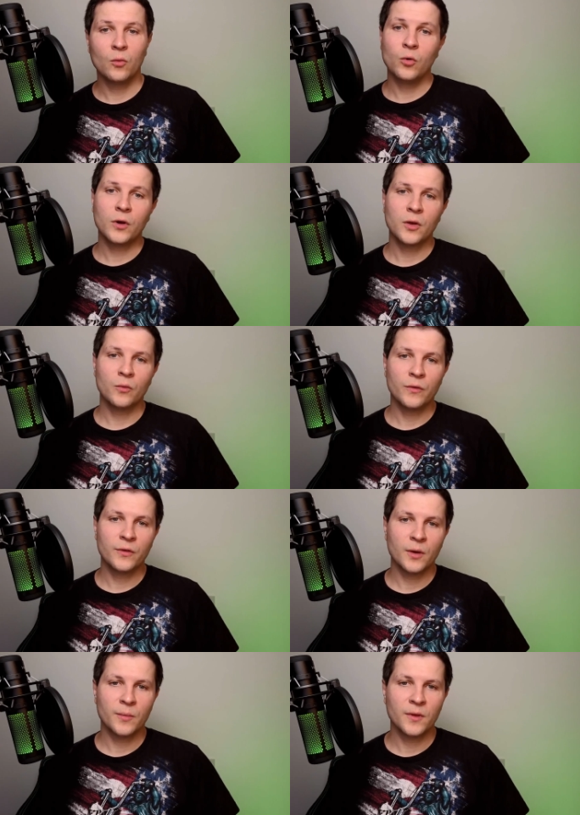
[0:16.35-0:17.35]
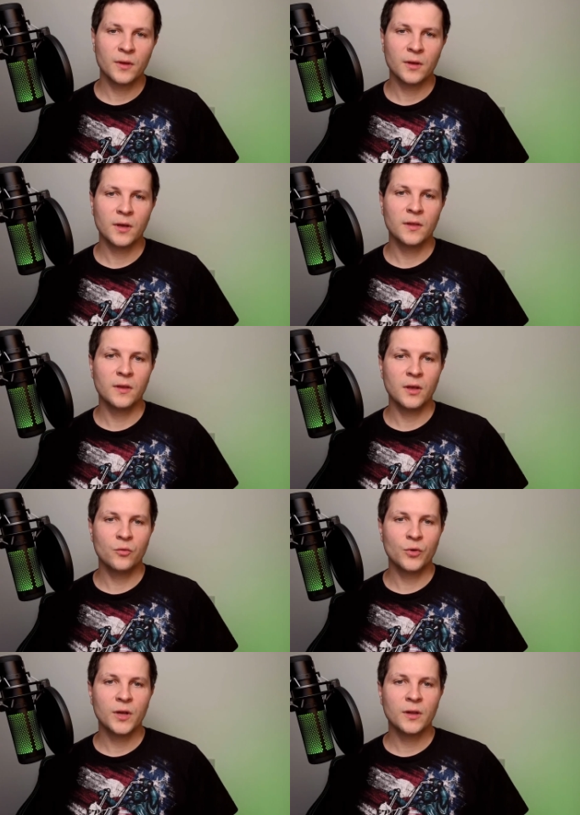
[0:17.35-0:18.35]
working with something and
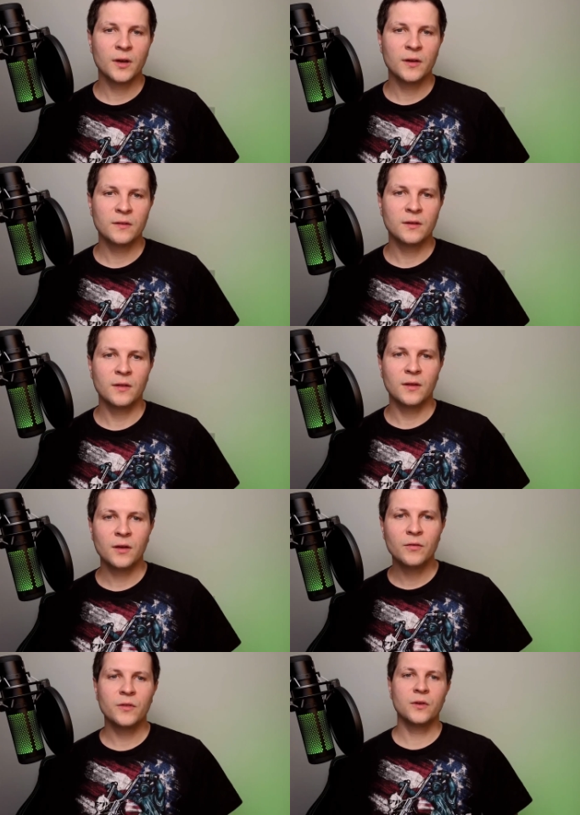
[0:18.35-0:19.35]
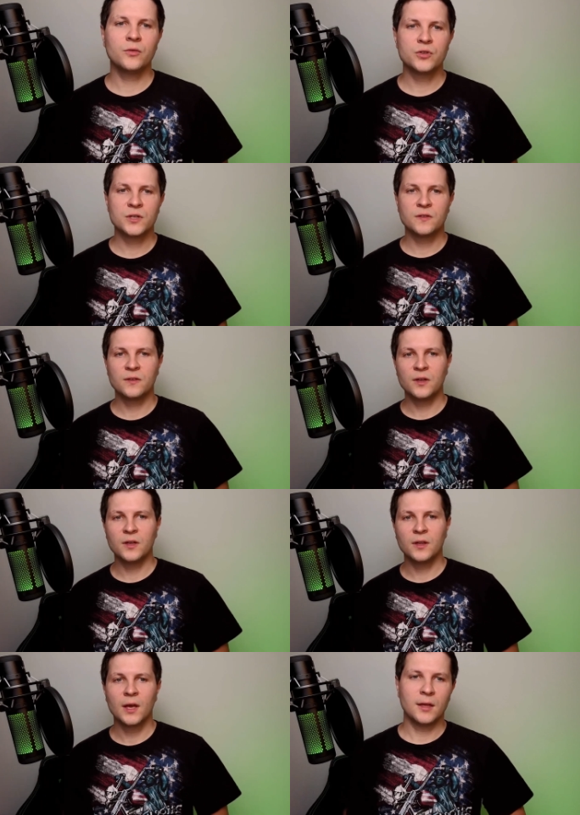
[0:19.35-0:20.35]
then realized that everything you just
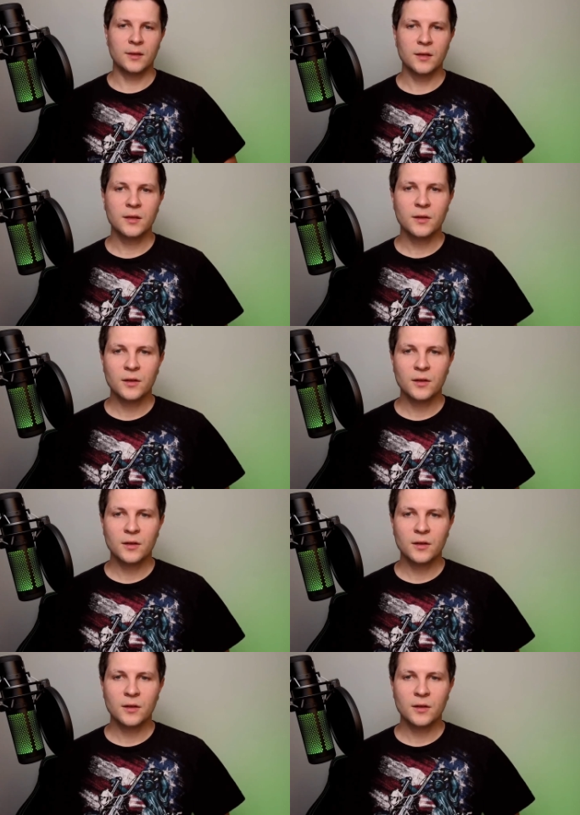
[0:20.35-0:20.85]
did not needed